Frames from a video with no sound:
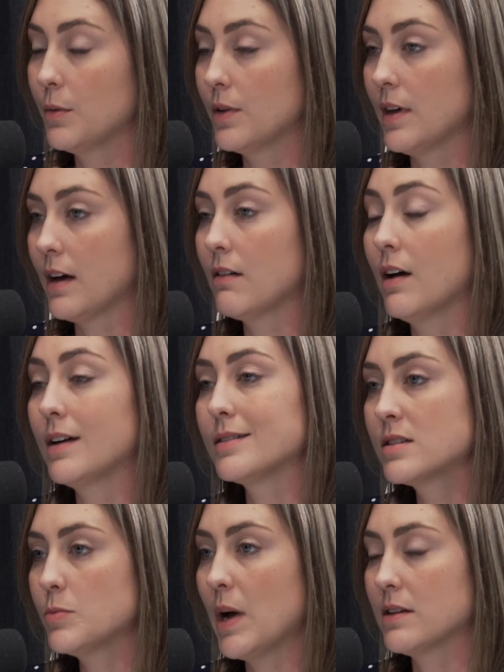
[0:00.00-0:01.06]
when that client
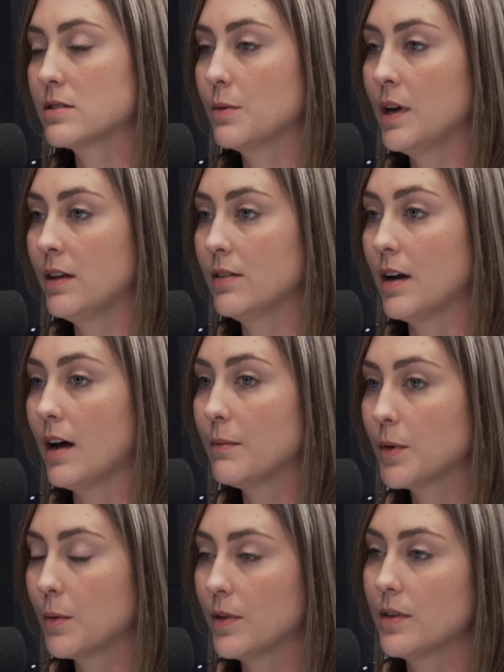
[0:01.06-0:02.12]
does pass away, then I'm
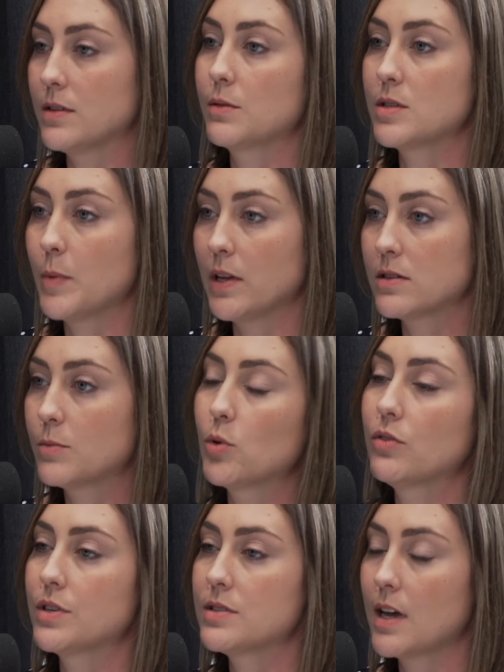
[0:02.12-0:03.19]
the one that's
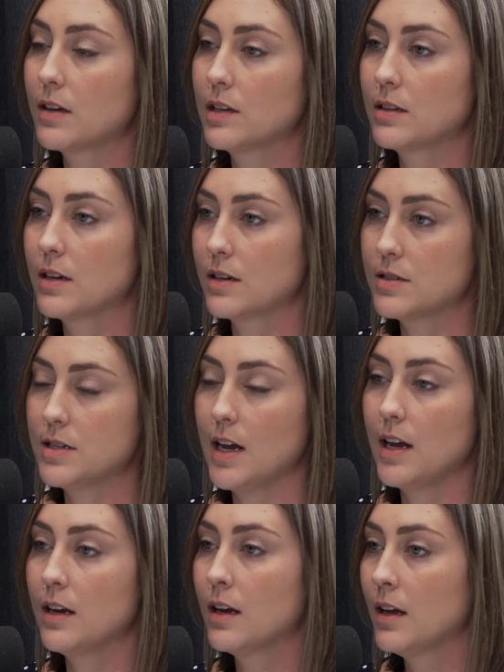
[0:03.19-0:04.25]
responsible for settling their
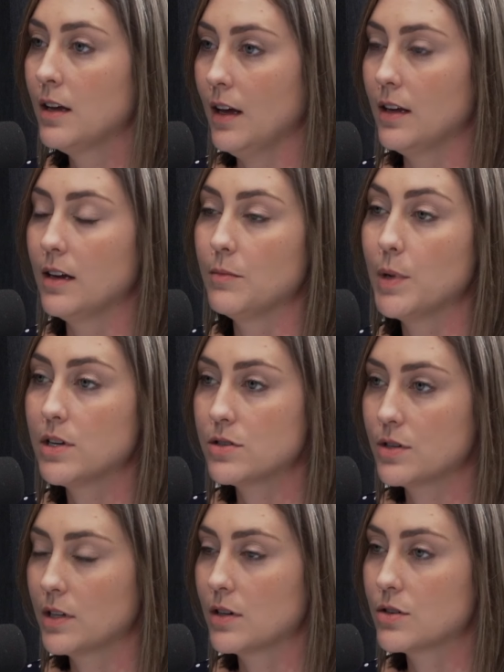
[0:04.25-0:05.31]
estate and
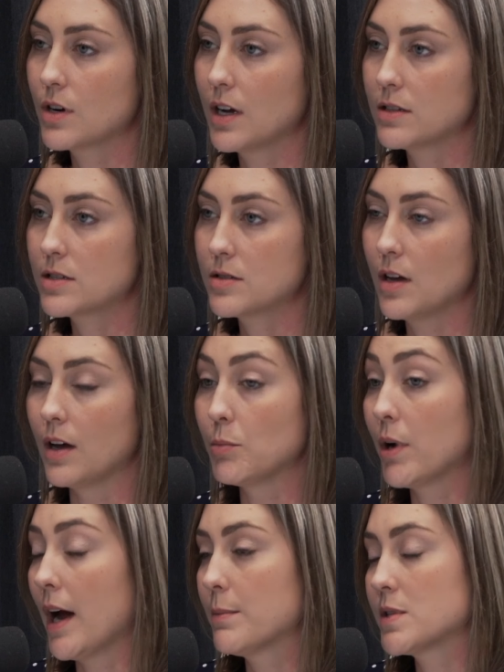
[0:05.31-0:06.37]
administering their trust,
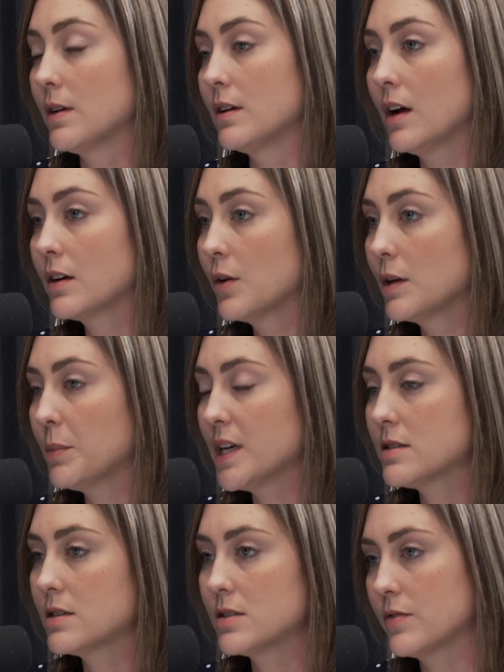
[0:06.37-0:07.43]
perhaps on an ongoing
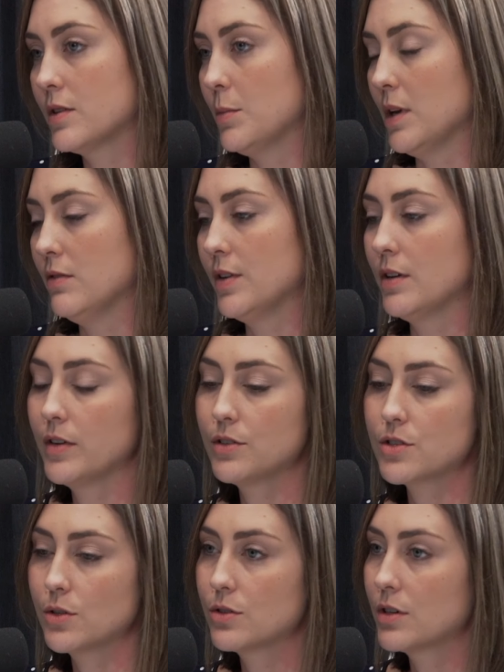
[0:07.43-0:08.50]
basis for the benefit of their
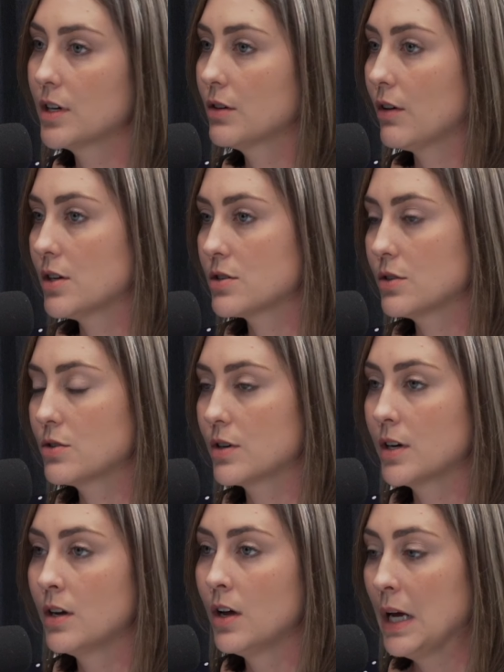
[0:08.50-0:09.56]
children,
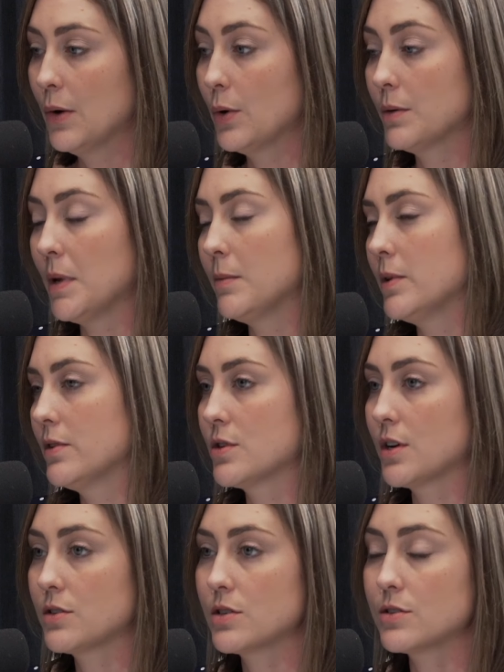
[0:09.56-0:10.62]
grandchildren, or maybe the
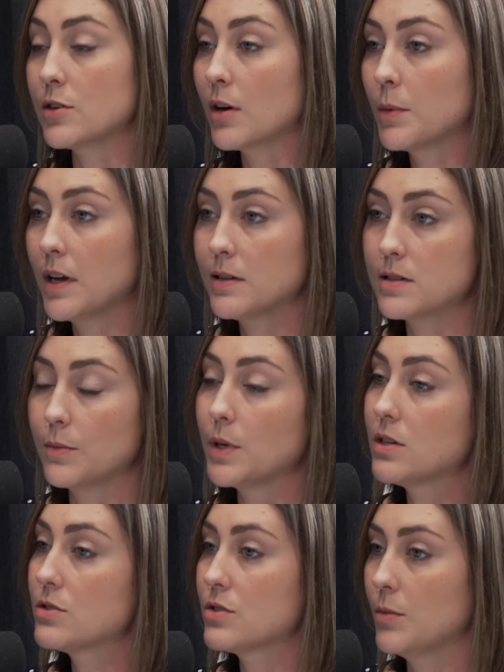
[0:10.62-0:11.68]
trust just terminates and we
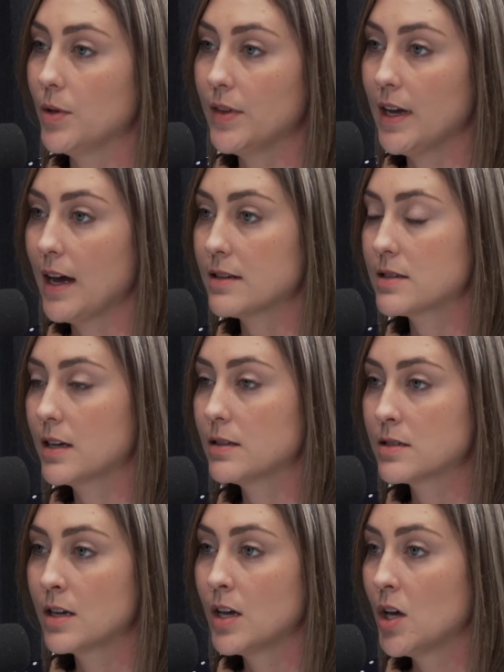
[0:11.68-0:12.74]
distribute the
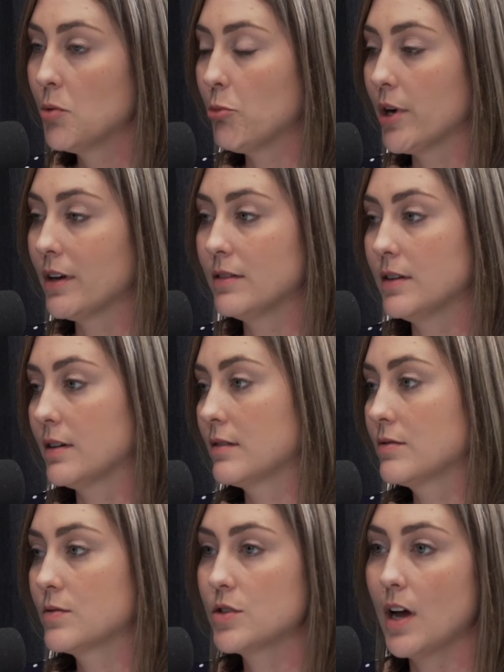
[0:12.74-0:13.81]
assets, but the
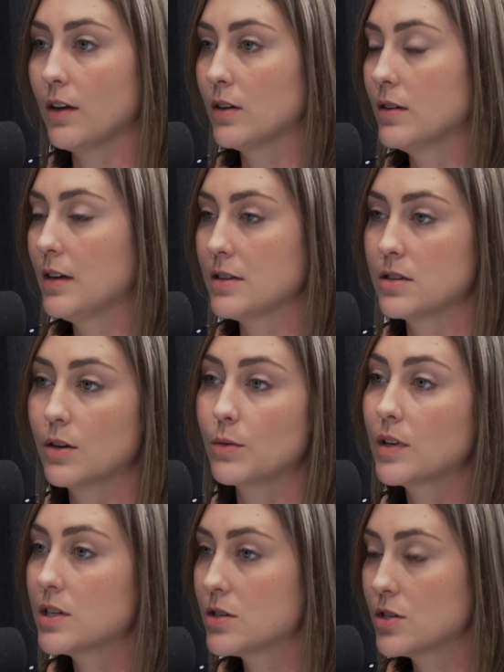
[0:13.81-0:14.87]
child has a good
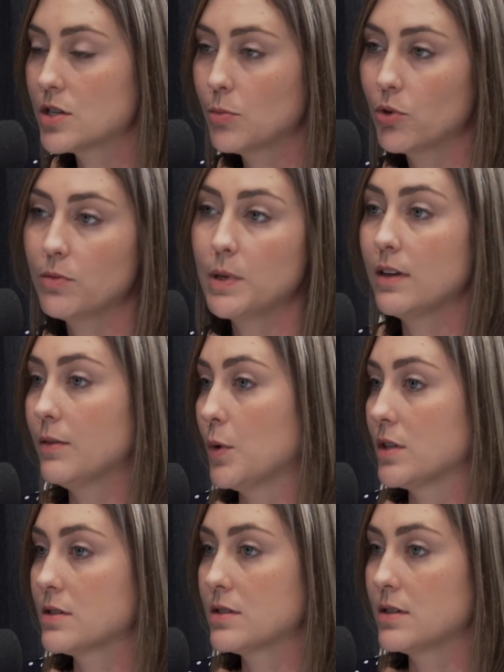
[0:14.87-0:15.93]
relationship with me and wants